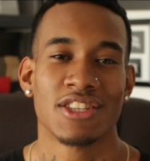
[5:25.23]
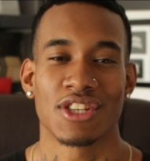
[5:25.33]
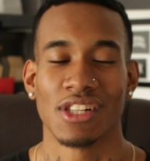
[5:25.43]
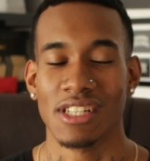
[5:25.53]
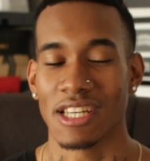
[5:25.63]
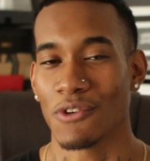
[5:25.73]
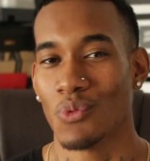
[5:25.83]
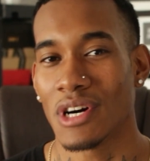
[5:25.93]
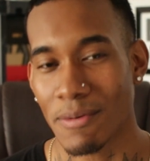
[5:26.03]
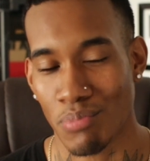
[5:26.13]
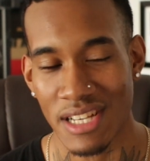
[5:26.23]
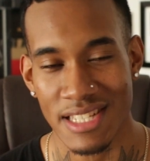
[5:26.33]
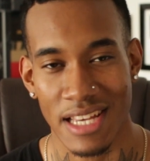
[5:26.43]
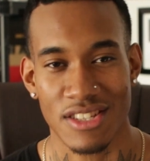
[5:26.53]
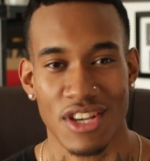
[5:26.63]
So look, if you want the
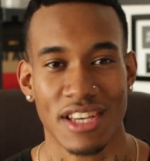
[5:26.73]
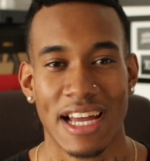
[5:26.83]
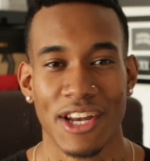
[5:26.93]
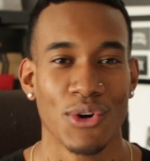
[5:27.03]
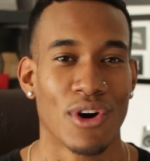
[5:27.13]
preset, that's all you gotta do,